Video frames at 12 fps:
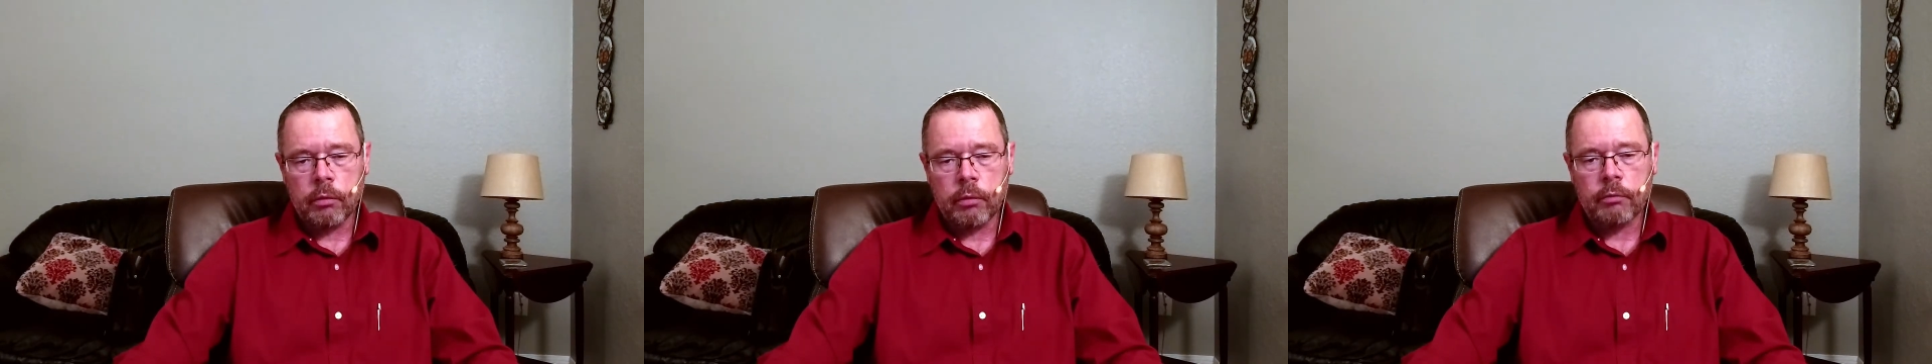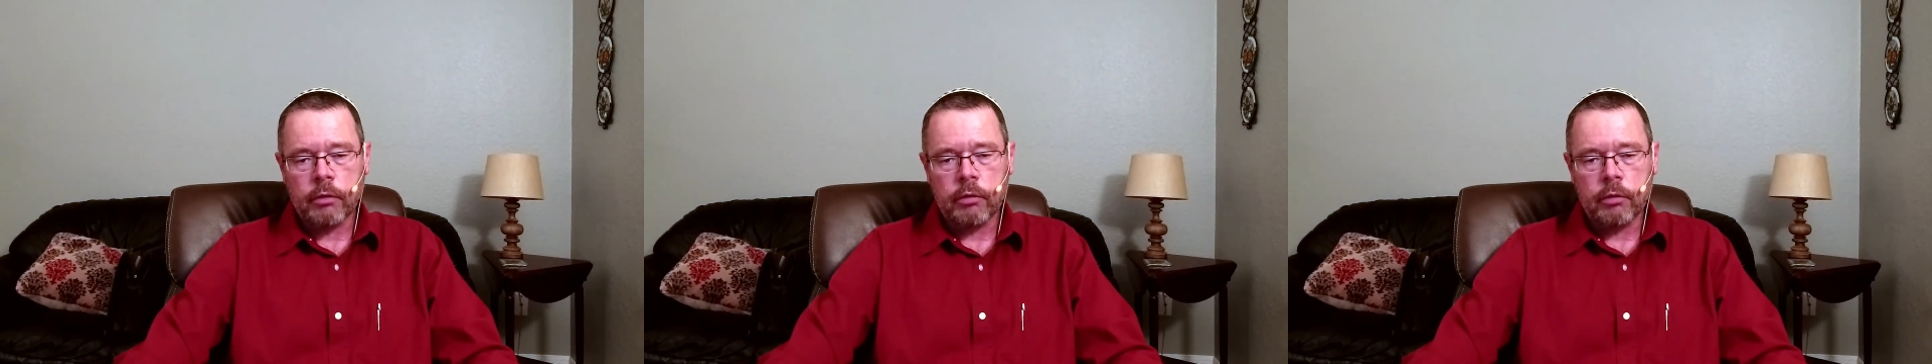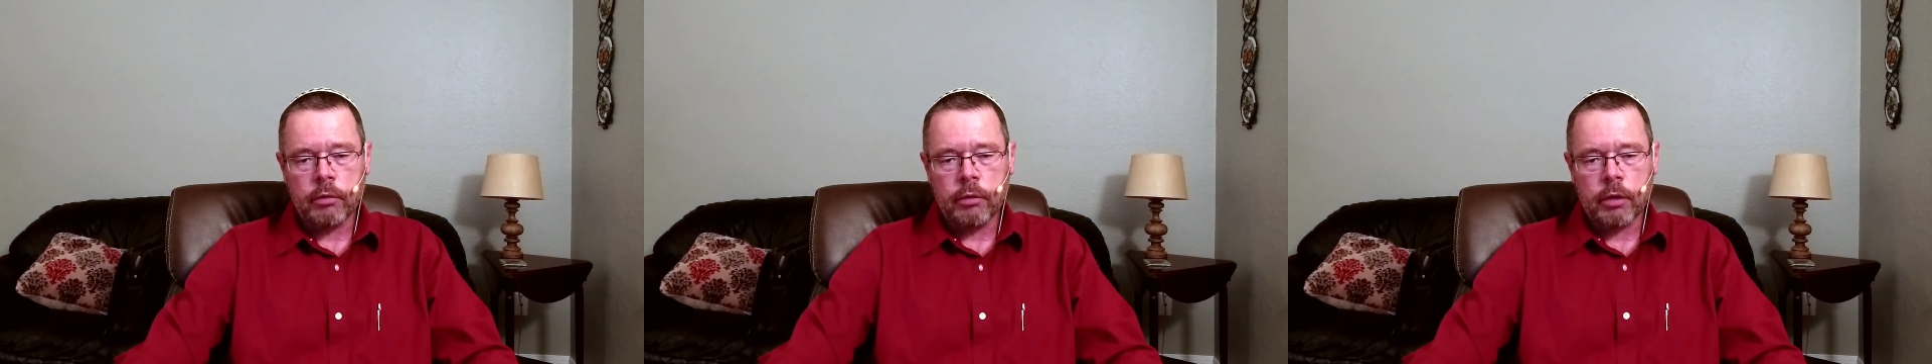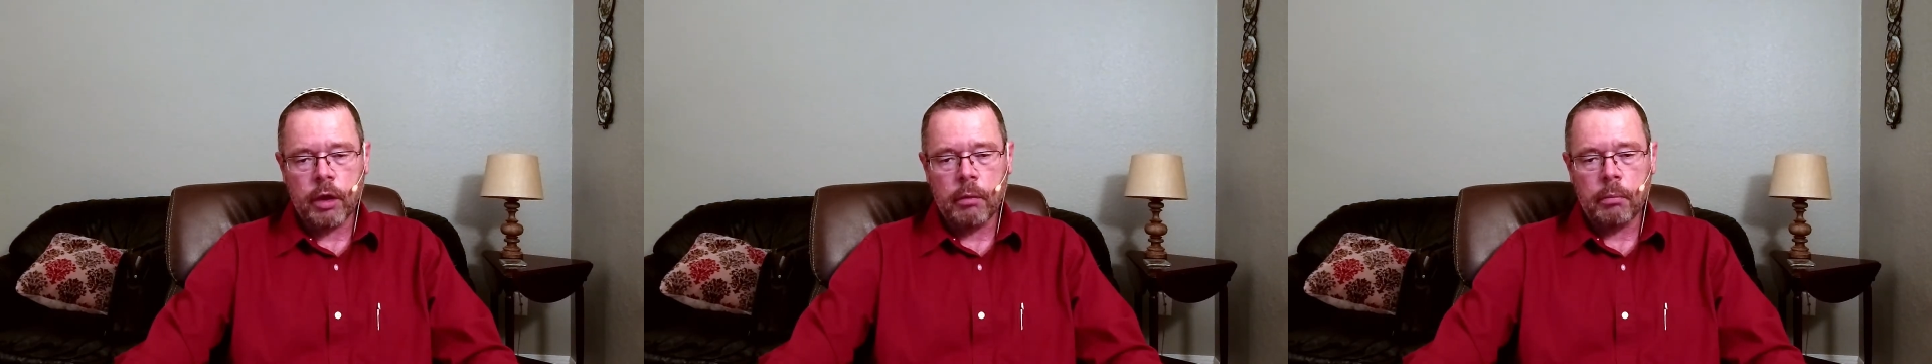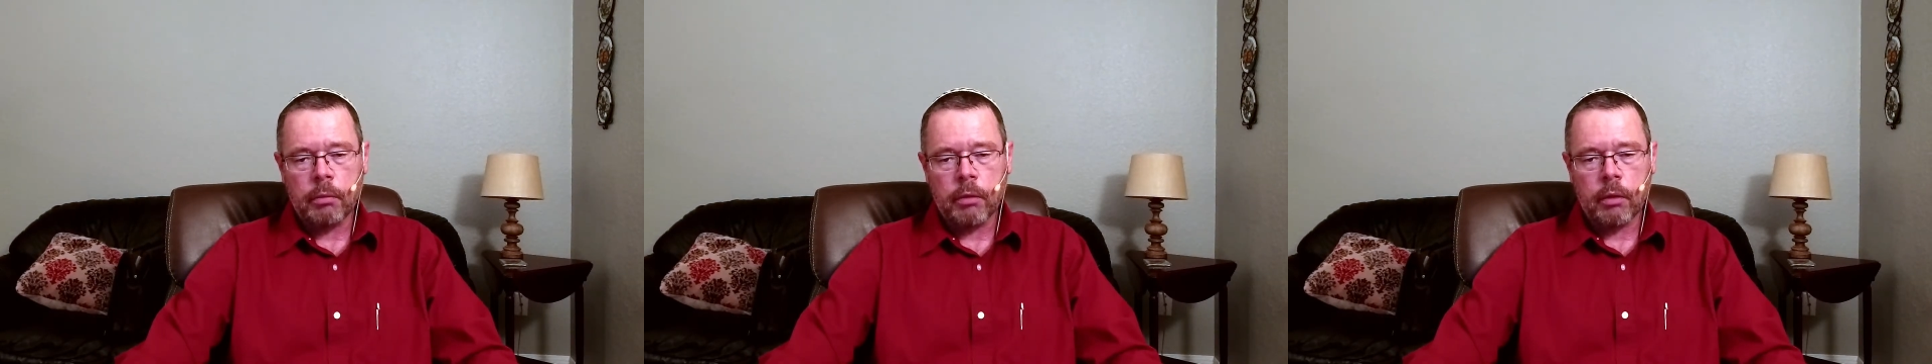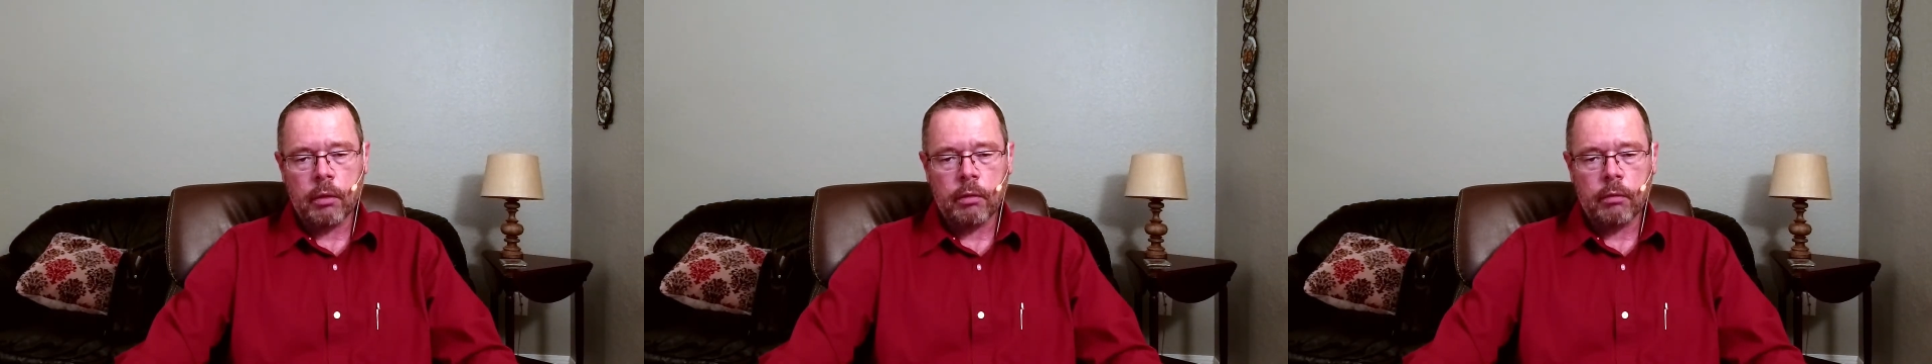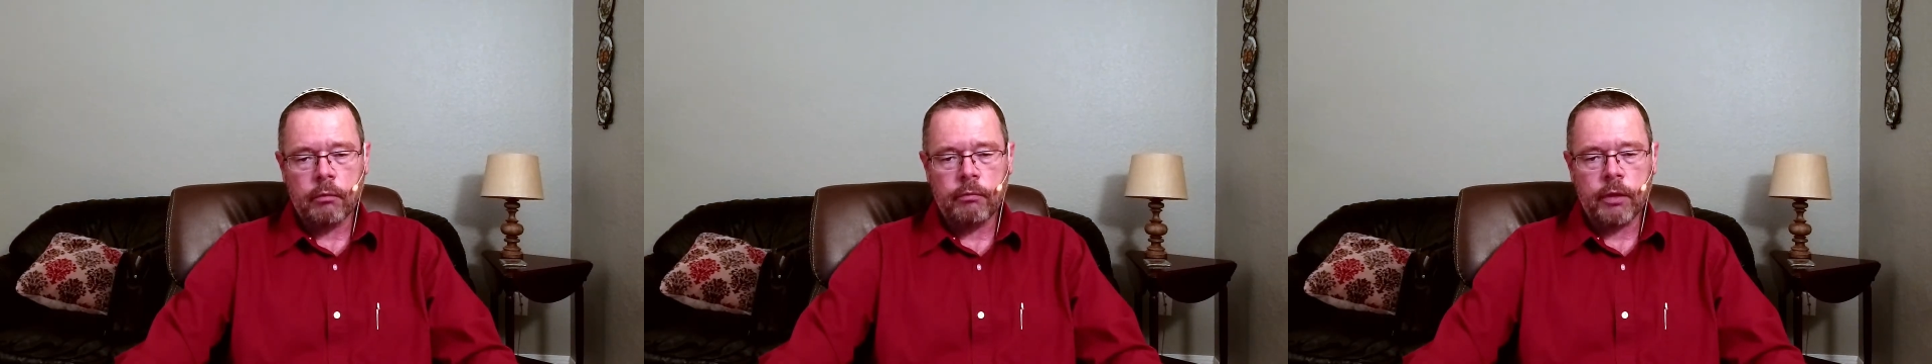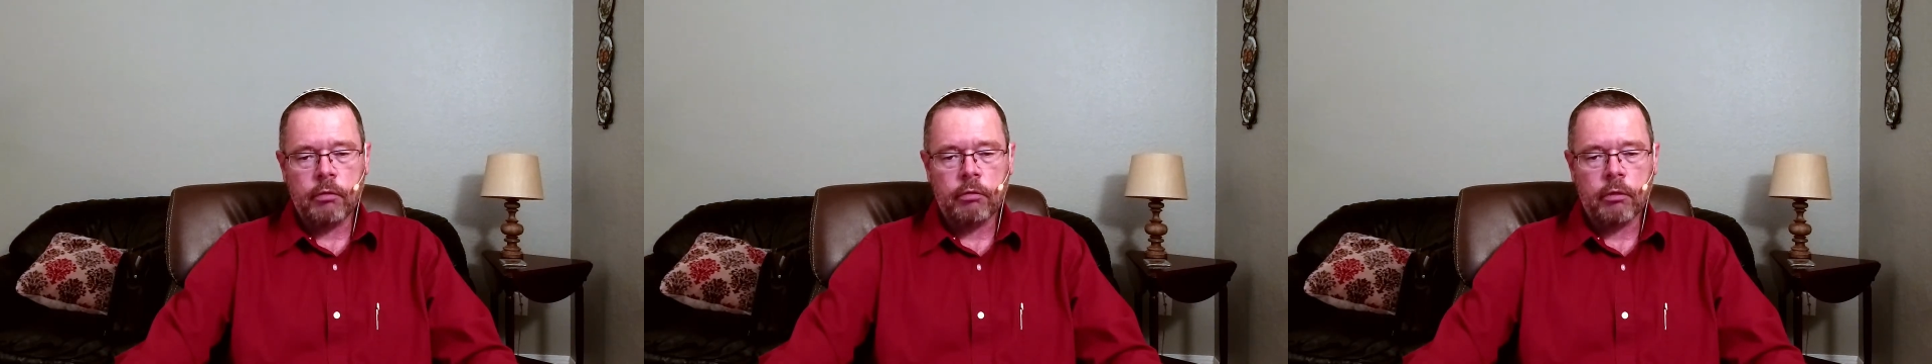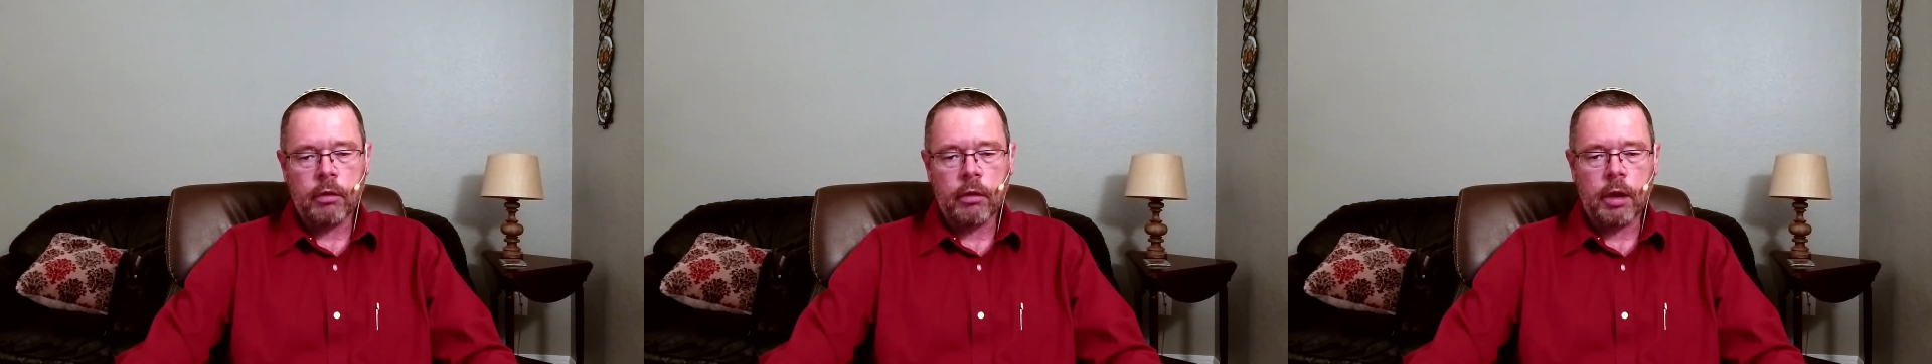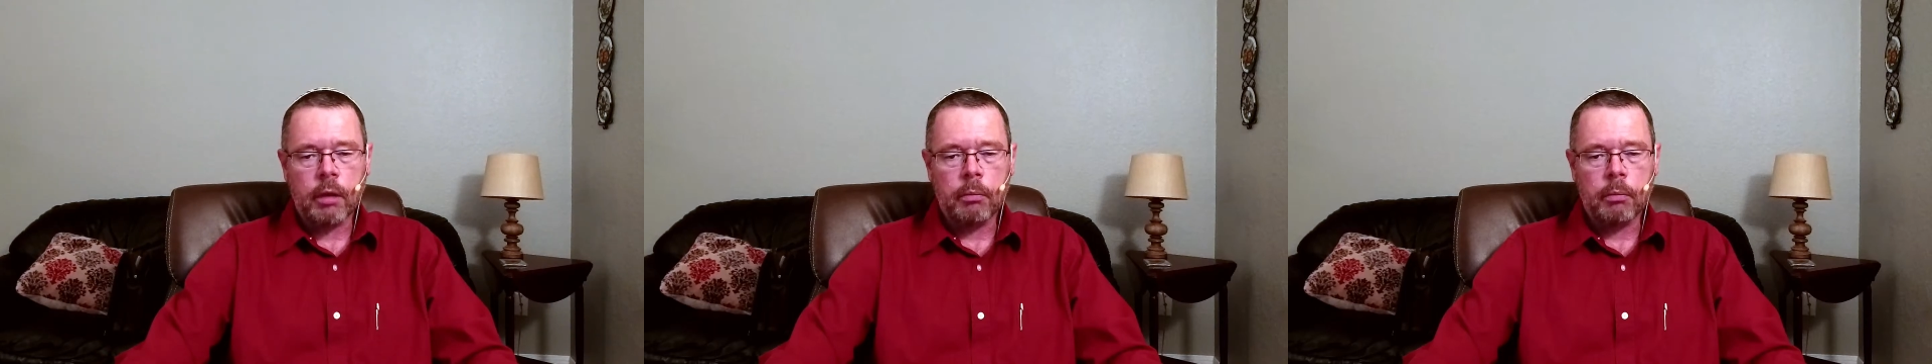carefully to keep the feasts